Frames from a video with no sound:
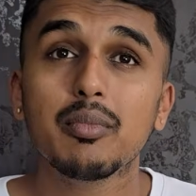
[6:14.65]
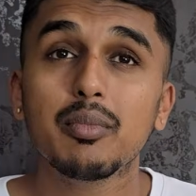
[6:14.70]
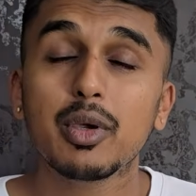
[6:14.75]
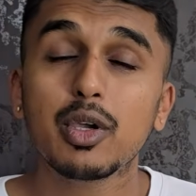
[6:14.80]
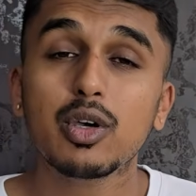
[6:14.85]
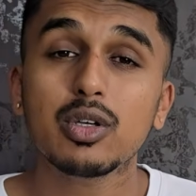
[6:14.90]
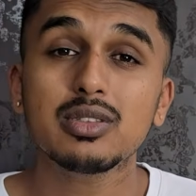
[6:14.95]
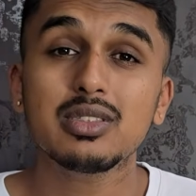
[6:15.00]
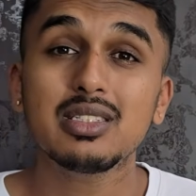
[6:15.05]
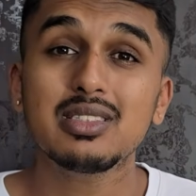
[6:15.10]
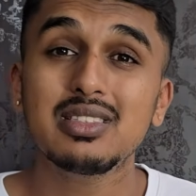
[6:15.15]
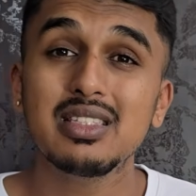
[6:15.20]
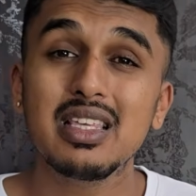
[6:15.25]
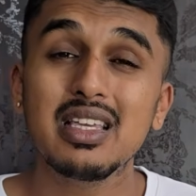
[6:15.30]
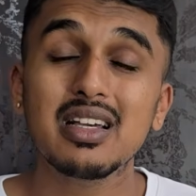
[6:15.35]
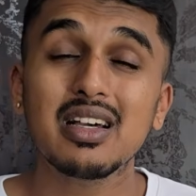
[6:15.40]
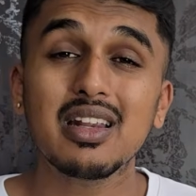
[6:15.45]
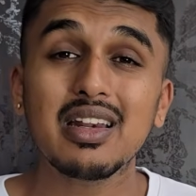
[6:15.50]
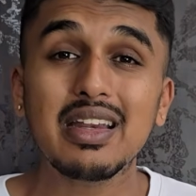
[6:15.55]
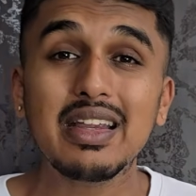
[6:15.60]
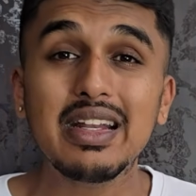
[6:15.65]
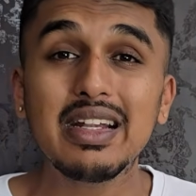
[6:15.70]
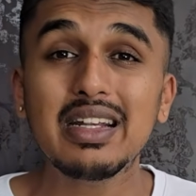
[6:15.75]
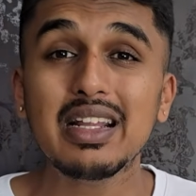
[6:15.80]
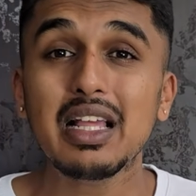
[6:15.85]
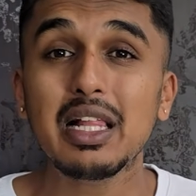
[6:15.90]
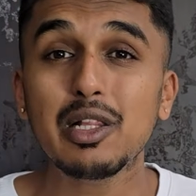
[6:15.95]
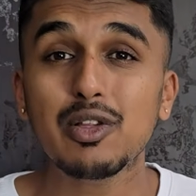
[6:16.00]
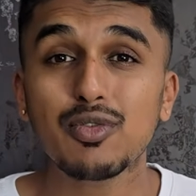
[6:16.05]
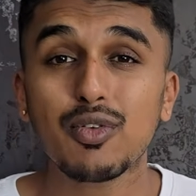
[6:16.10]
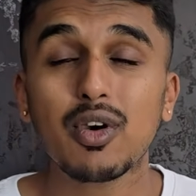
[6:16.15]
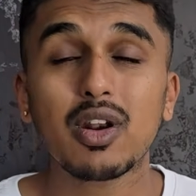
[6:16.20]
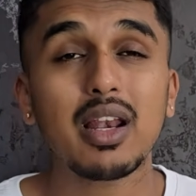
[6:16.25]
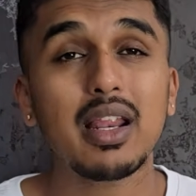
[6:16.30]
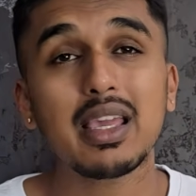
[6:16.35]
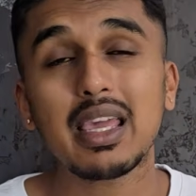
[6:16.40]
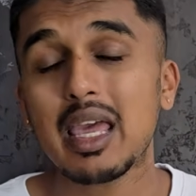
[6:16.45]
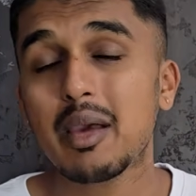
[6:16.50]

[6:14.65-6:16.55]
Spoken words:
because this sneaker retails for, like,